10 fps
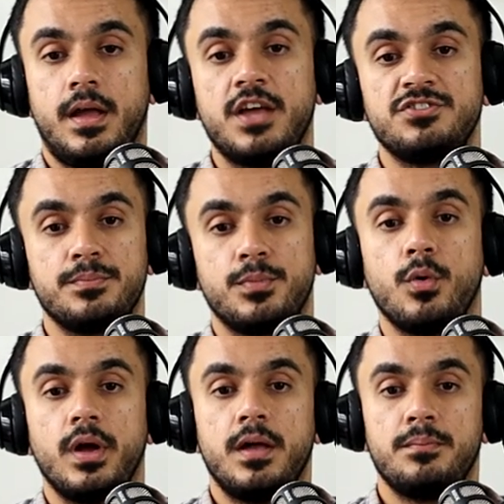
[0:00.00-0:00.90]
As a
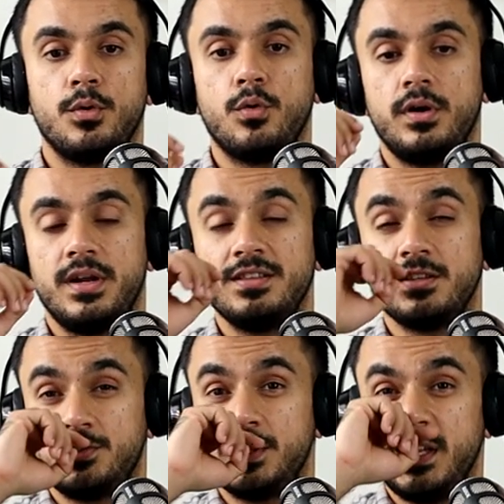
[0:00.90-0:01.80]
boy born in
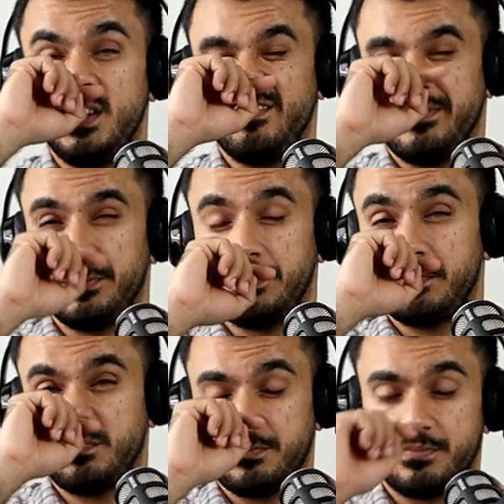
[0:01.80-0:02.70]
the city,
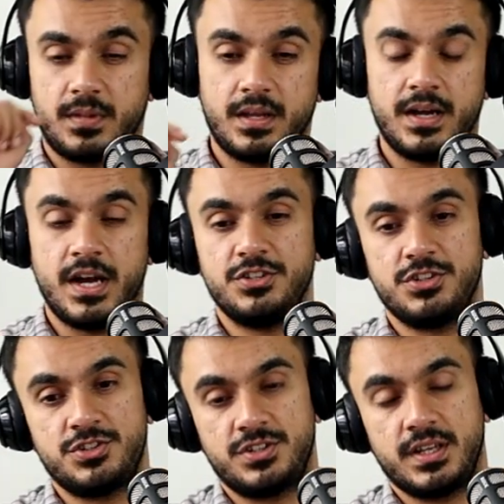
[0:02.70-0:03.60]
I
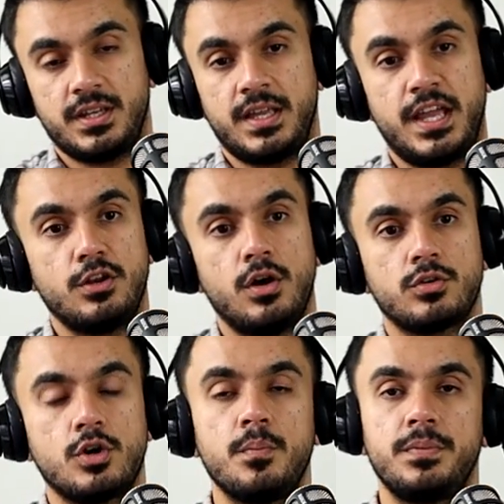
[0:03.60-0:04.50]
just
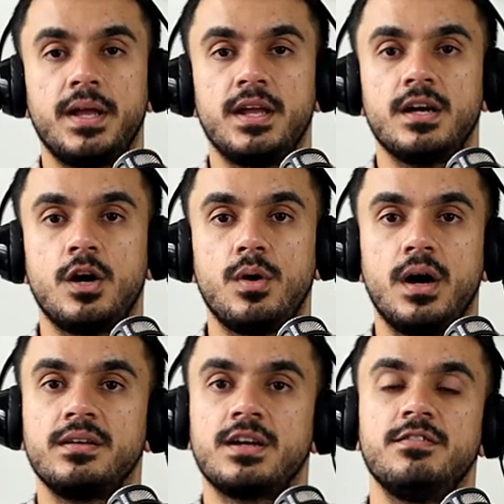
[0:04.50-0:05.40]
cannot comprehend how
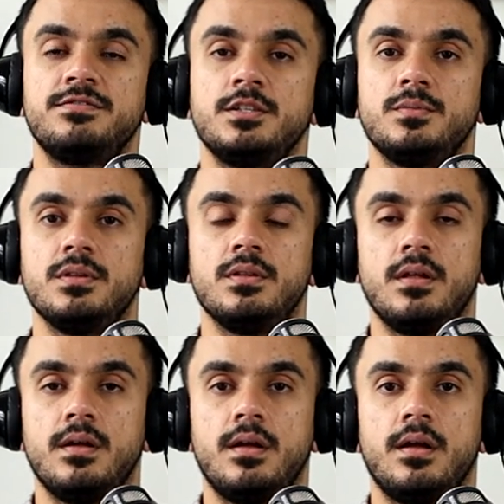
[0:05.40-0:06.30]
uncomfortable
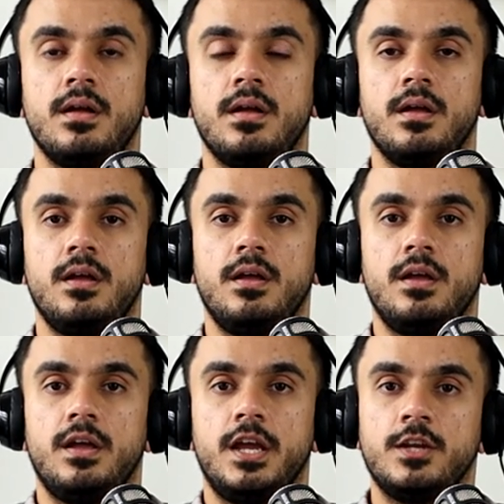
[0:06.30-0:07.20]

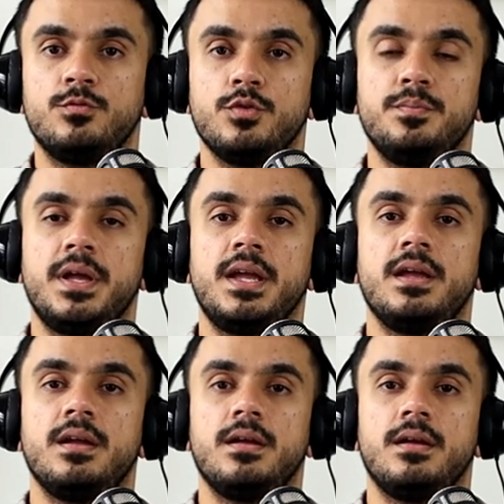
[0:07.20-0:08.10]
it would
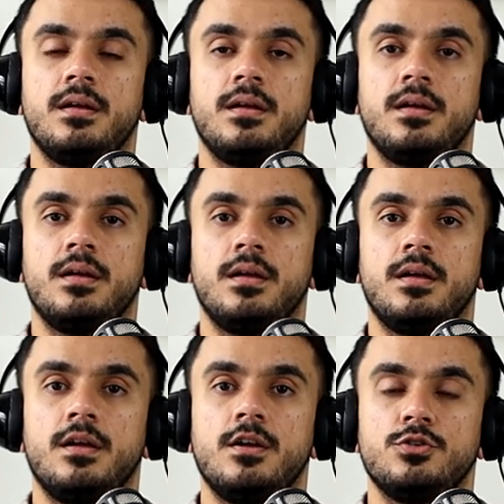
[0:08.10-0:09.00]
be
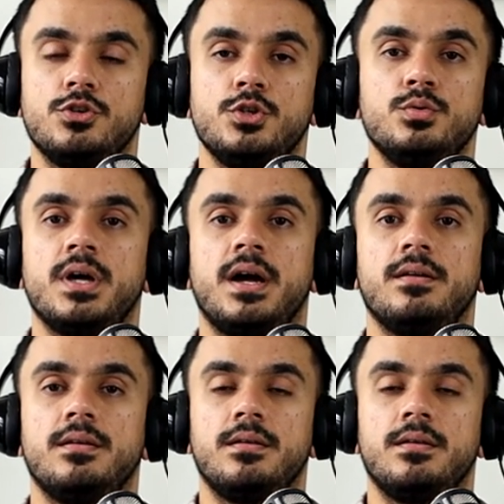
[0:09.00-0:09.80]
to do that.